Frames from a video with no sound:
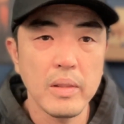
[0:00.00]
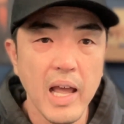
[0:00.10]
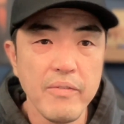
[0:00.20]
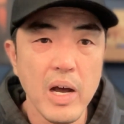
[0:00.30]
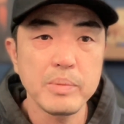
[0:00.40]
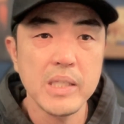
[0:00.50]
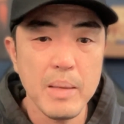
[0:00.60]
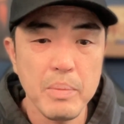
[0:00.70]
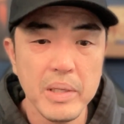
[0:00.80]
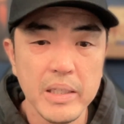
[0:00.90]
LiveOps
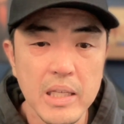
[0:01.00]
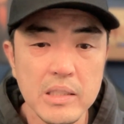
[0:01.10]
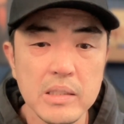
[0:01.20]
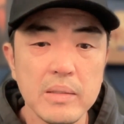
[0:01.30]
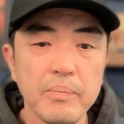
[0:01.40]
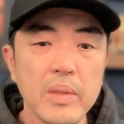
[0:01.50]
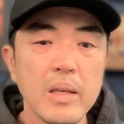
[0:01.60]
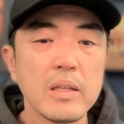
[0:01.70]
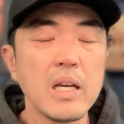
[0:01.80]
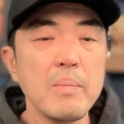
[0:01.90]
capabilities?
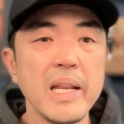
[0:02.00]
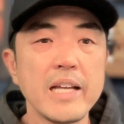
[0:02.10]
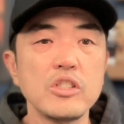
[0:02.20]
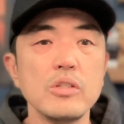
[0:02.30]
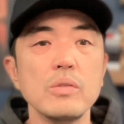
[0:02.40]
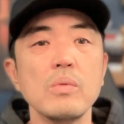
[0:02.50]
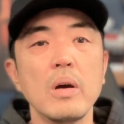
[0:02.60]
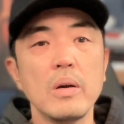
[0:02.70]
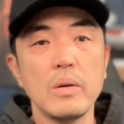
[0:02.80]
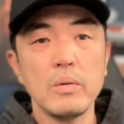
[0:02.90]
Coming at you
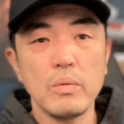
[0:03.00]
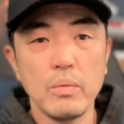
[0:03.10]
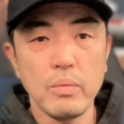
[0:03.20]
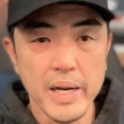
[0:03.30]
right